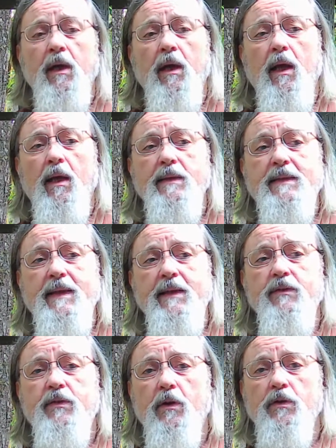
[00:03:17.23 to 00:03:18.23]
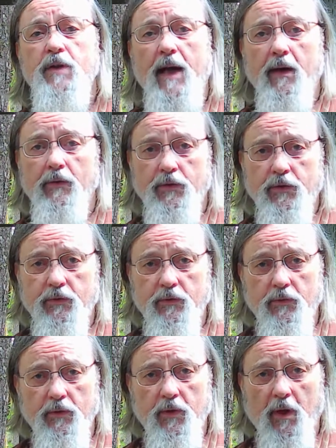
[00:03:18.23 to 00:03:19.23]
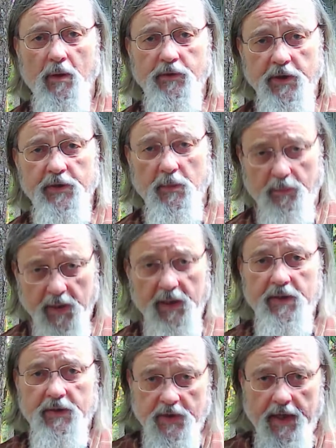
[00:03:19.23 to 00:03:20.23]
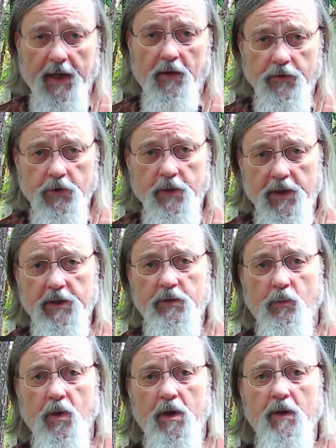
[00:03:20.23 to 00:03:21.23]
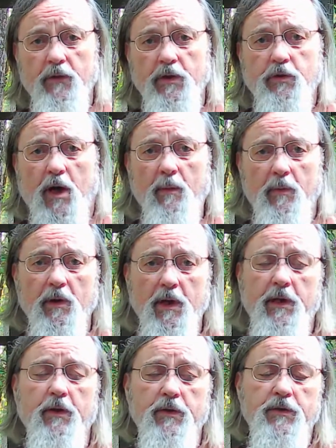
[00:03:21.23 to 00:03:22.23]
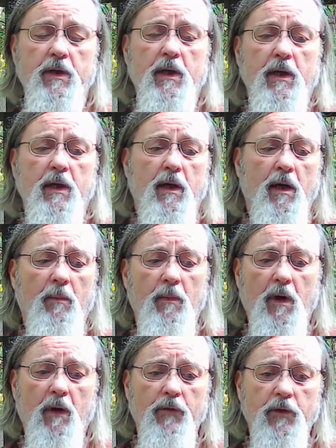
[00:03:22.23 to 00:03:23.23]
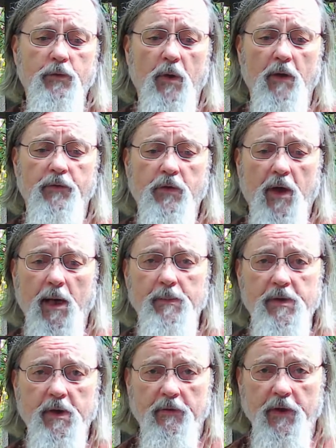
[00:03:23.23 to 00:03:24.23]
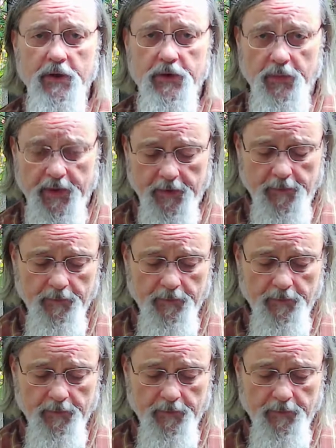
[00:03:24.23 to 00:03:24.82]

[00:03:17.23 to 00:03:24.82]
and sends a piece out to each one of the tribal leaders of the 12 tribes of Israel.